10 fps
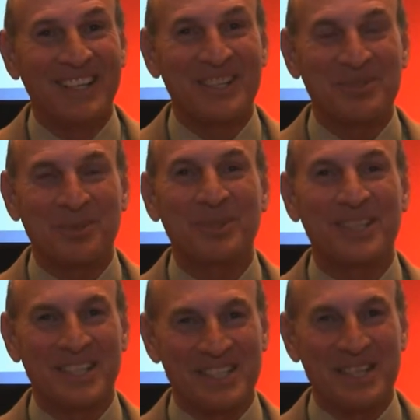because when we
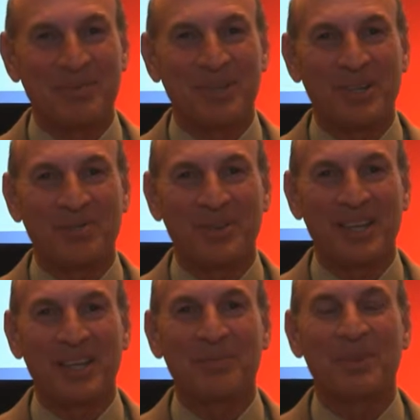did a seminar for
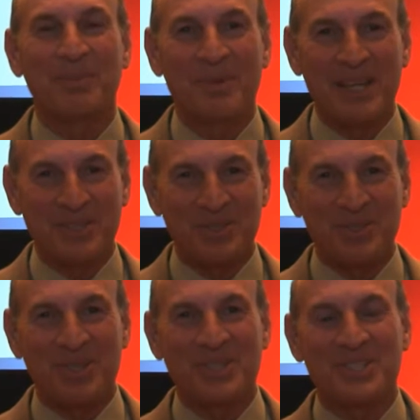them, the Master
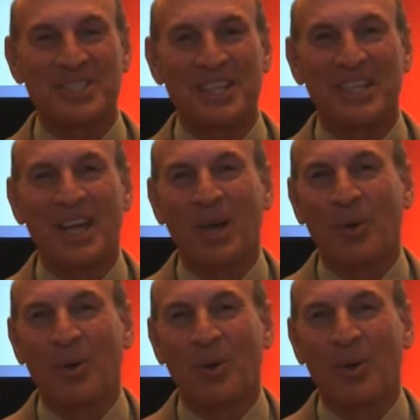Sergeant said,